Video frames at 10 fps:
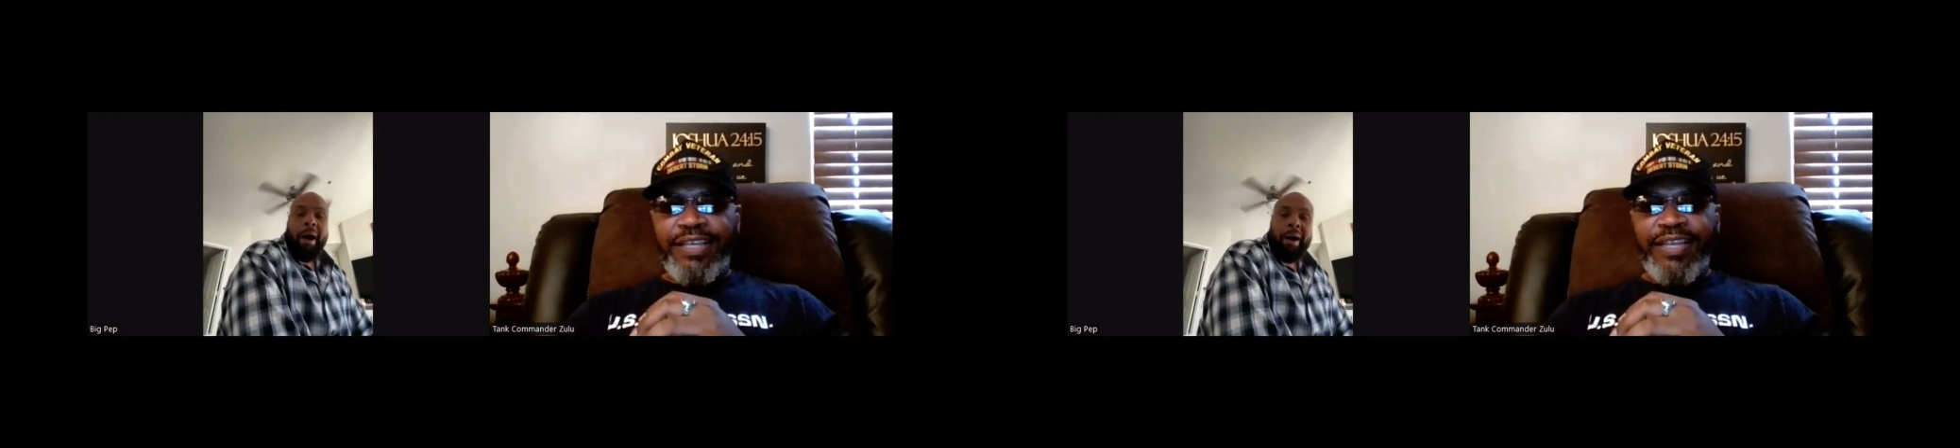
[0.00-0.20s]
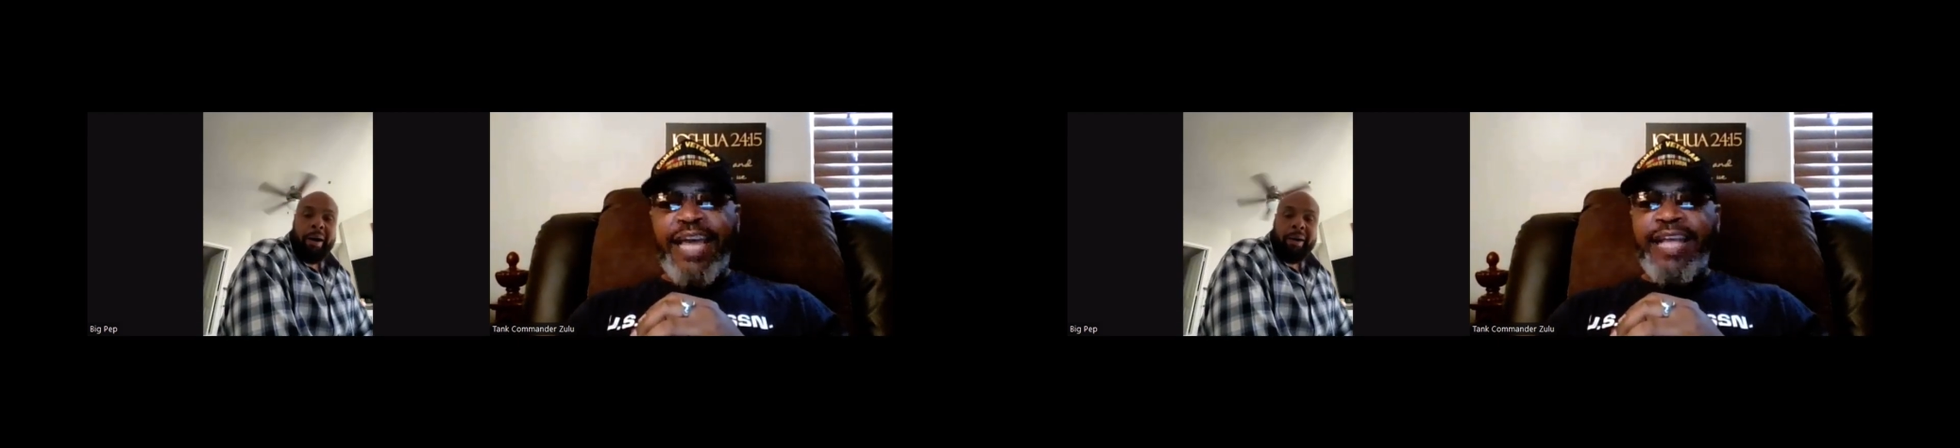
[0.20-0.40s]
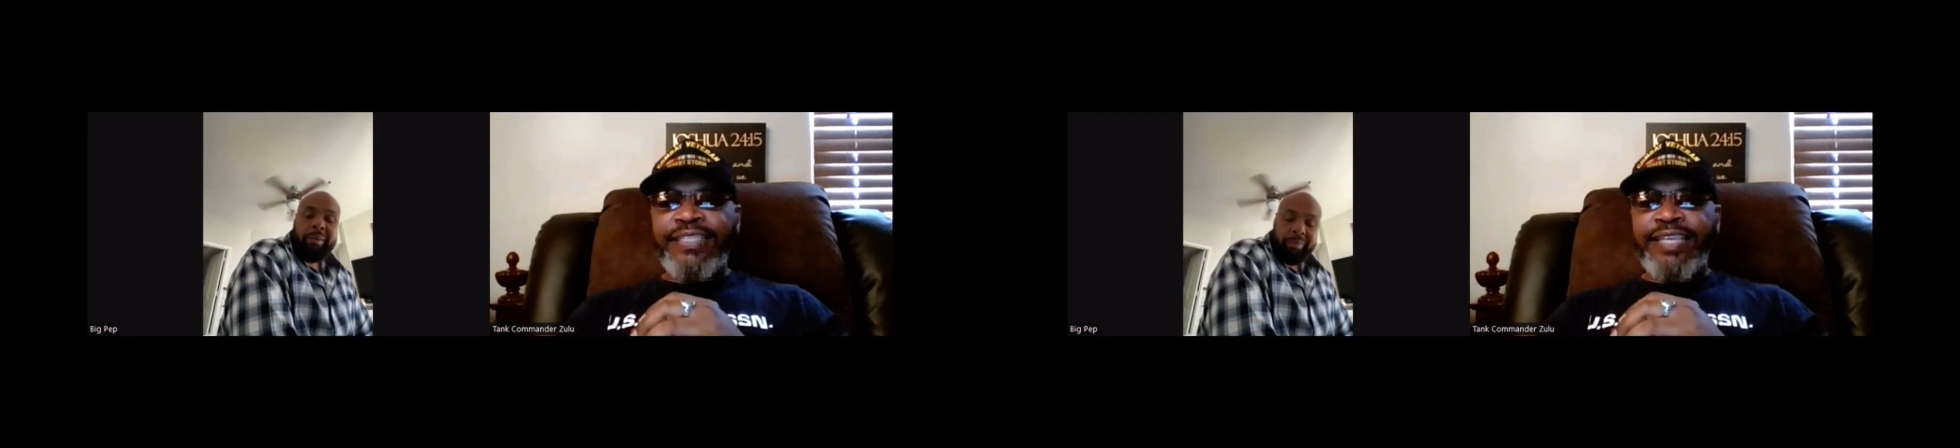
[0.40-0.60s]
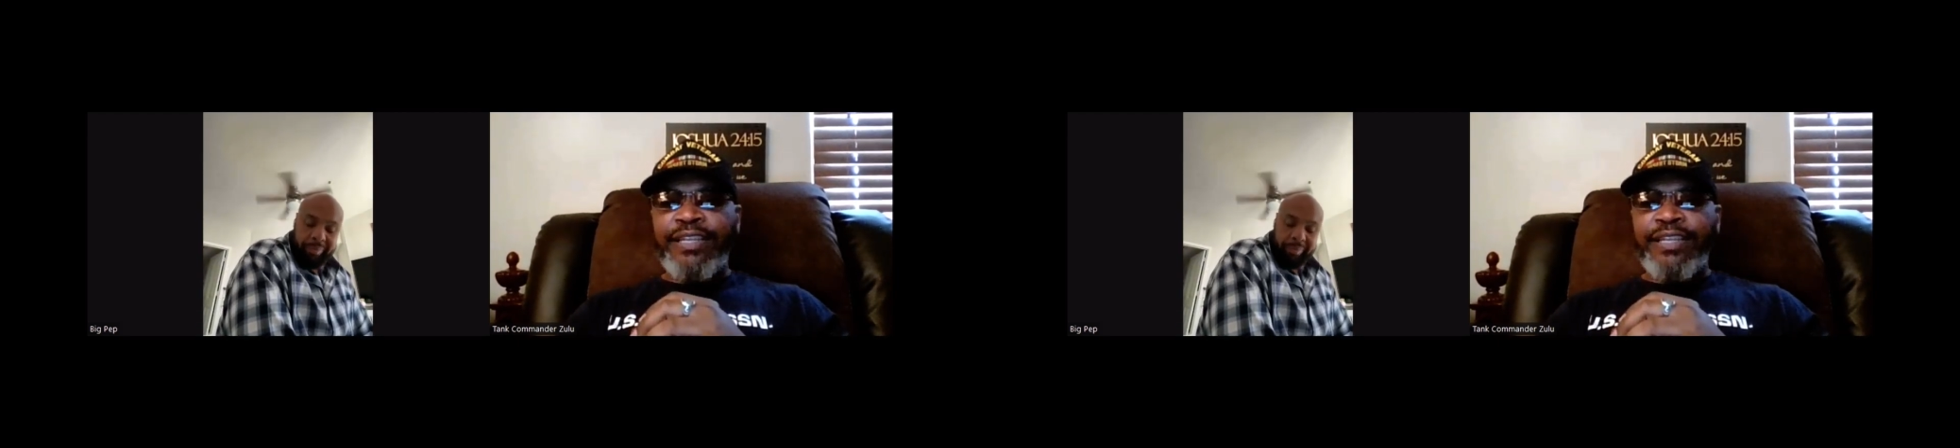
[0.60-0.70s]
Like I said,